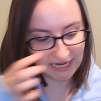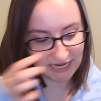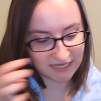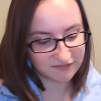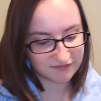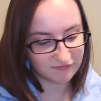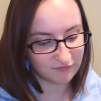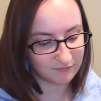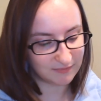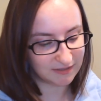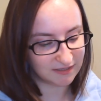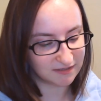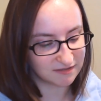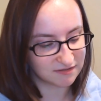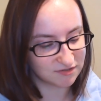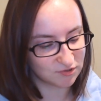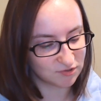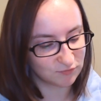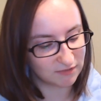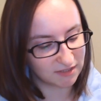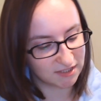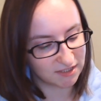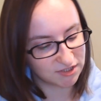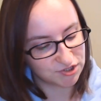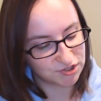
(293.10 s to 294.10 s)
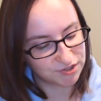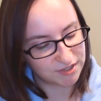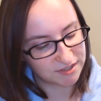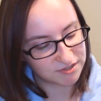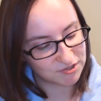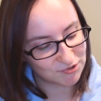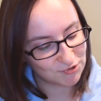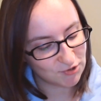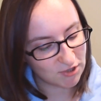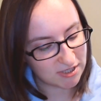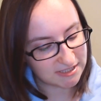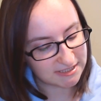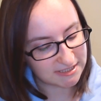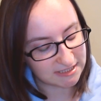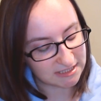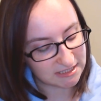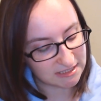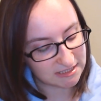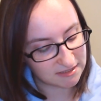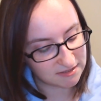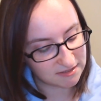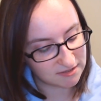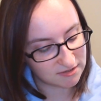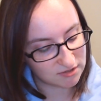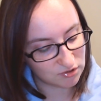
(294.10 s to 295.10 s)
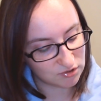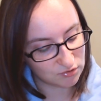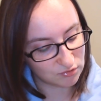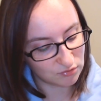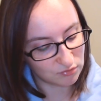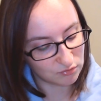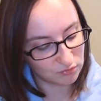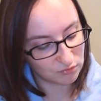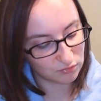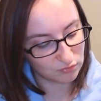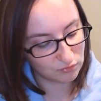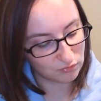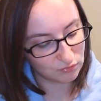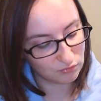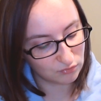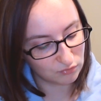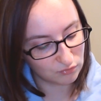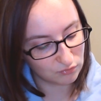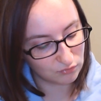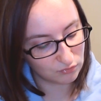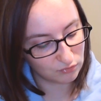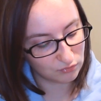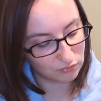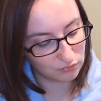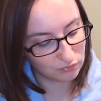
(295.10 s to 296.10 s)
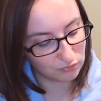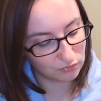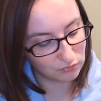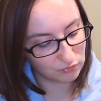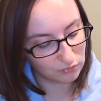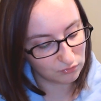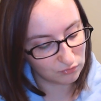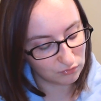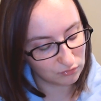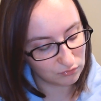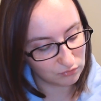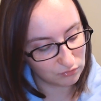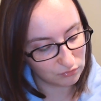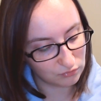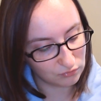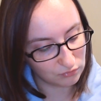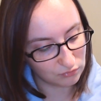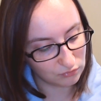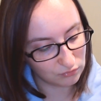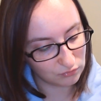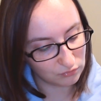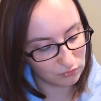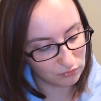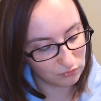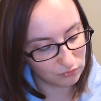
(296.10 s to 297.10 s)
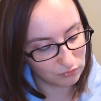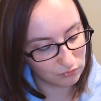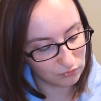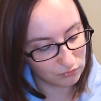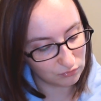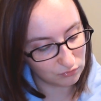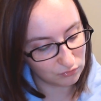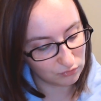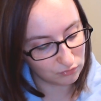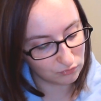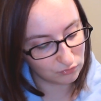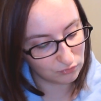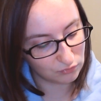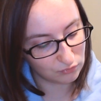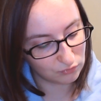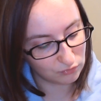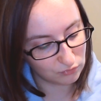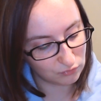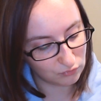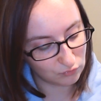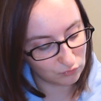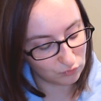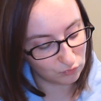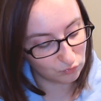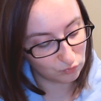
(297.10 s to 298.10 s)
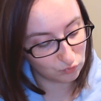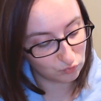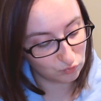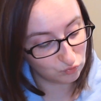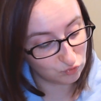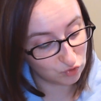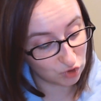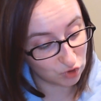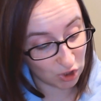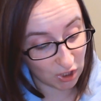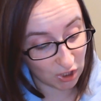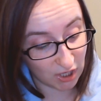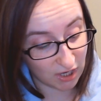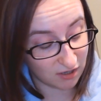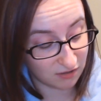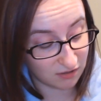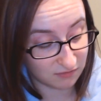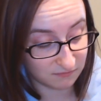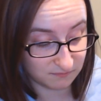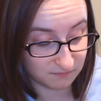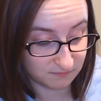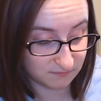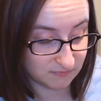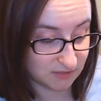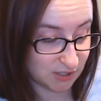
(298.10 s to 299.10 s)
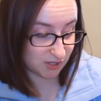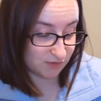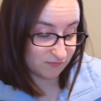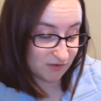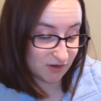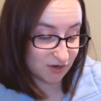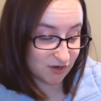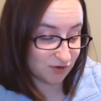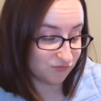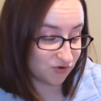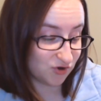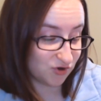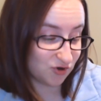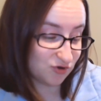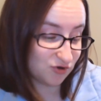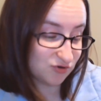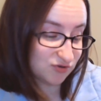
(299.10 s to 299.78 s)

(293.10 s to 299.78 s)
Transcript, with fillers: Blasphemy is to religion as treason is to... Have I ever